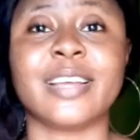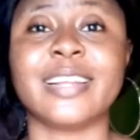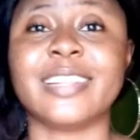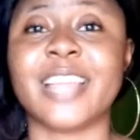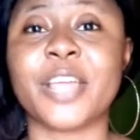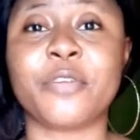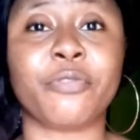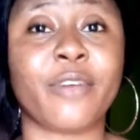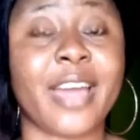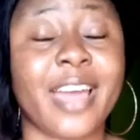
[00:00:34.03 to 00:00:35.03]
Thank you
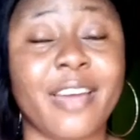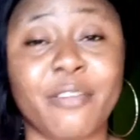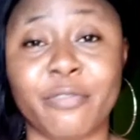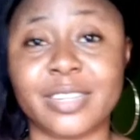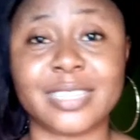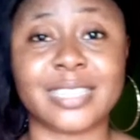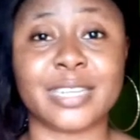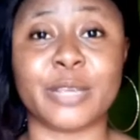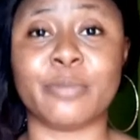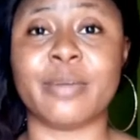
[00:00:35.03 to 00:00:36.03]
for
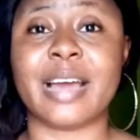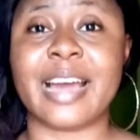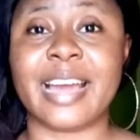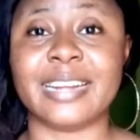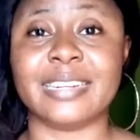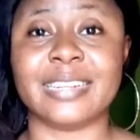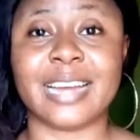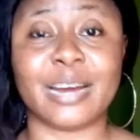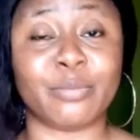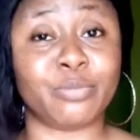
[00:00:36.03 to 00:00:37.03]
everything. I
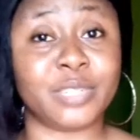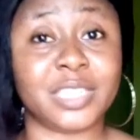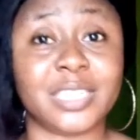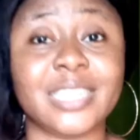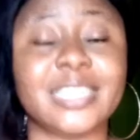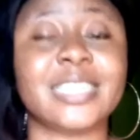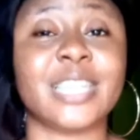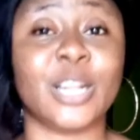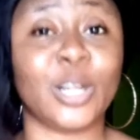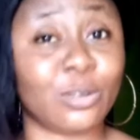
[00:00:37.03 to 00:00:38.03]
appreciate
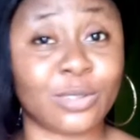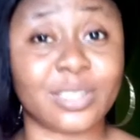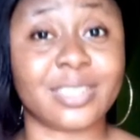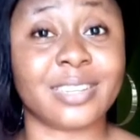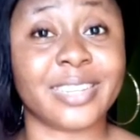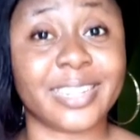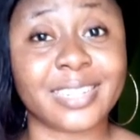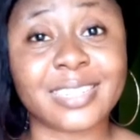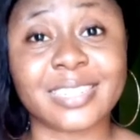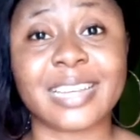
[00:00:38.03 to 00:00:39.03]
a lot.
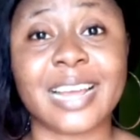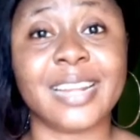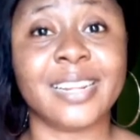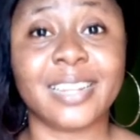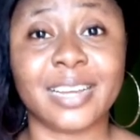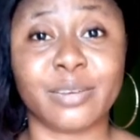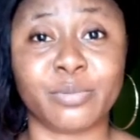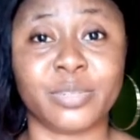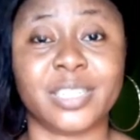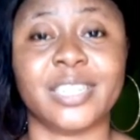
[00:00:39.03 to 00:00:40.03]
Yes, I really
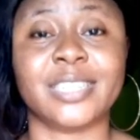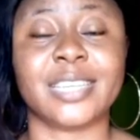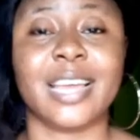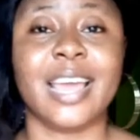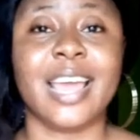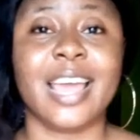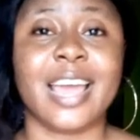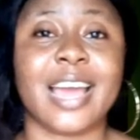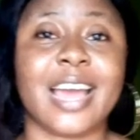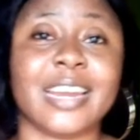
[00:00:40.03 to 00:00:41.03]
appreciate.
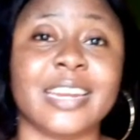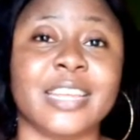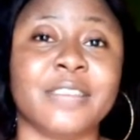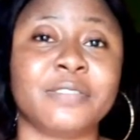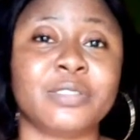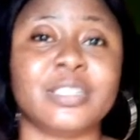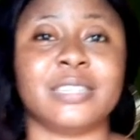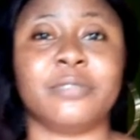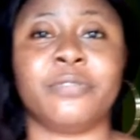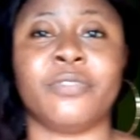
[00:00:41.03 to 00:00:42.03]
And if today
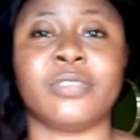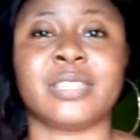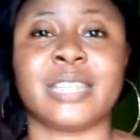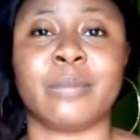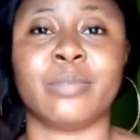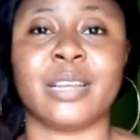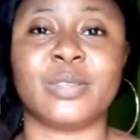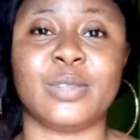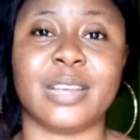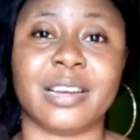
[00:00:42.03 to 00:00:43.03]
is the first time that
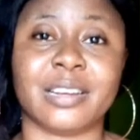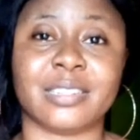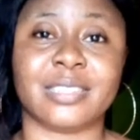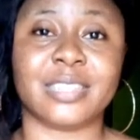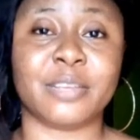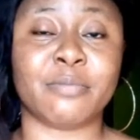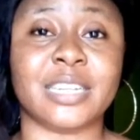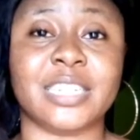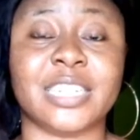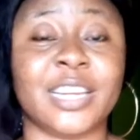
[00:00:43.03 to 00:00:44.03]
you are seeing
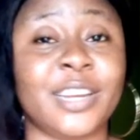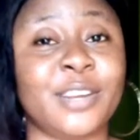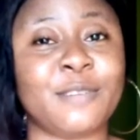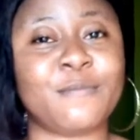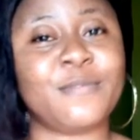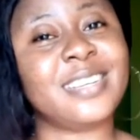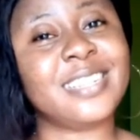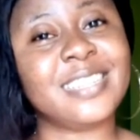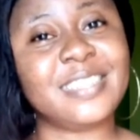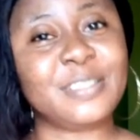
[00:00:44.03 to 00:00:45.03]
my channel,
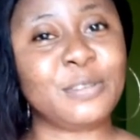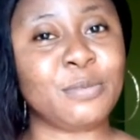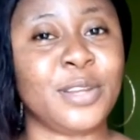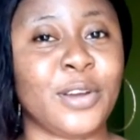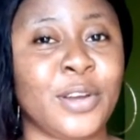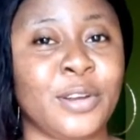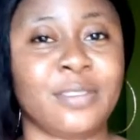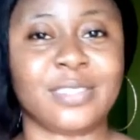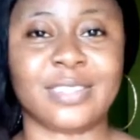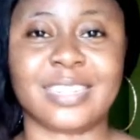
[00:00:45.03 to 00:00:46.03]
please do me the honor
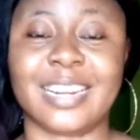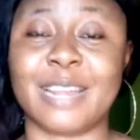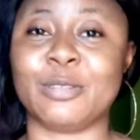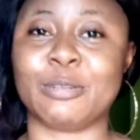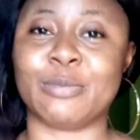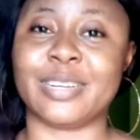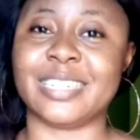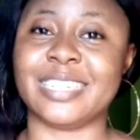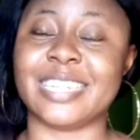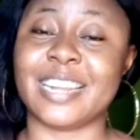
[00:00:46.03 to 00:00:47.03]
of subscribing to my
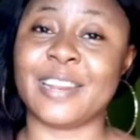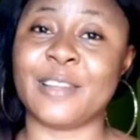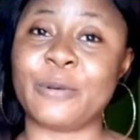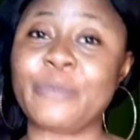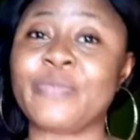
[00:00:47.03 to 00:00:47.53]
channel